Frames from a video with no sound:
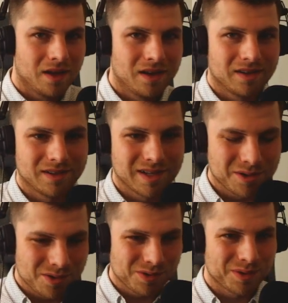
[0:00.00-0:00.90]

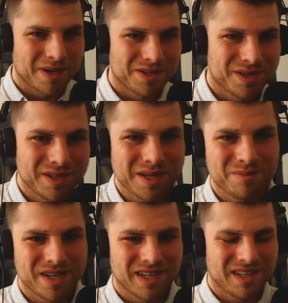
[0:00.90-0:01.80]
Hello, Tomáš is here
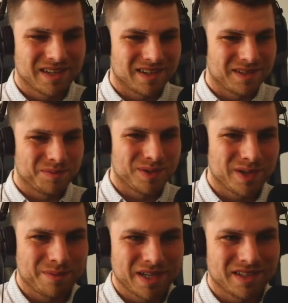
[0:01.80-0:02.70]
bringing another
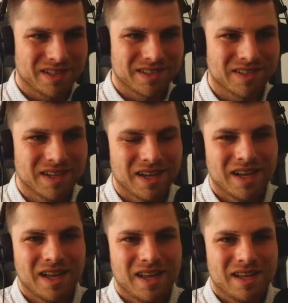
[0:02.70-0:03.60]
programming drill.
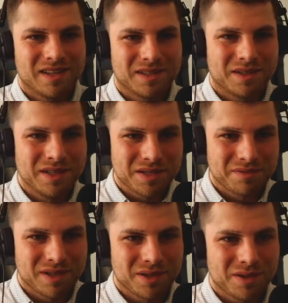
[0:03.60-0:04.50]
This
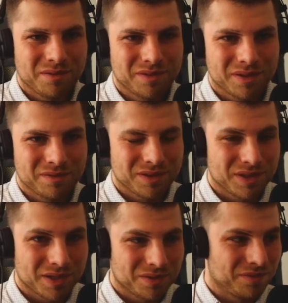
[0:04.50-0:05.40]
video will
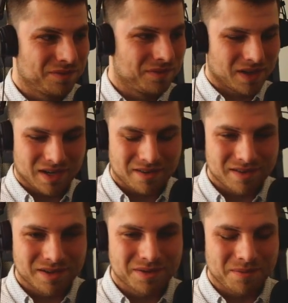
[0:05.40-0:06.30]
just
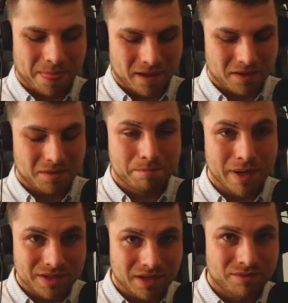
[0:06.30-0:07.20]
cover
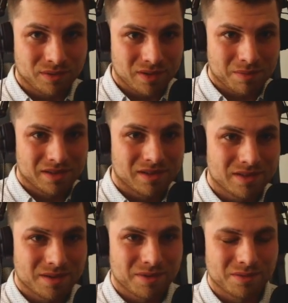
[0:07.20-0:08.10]
basic fundamentals
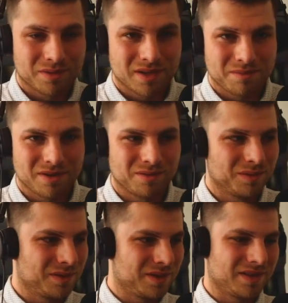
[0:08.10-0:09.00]
about
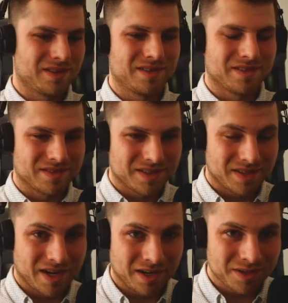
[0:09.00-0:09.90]

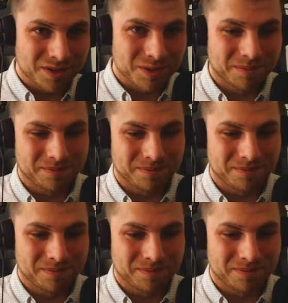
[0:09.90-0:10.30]
strings.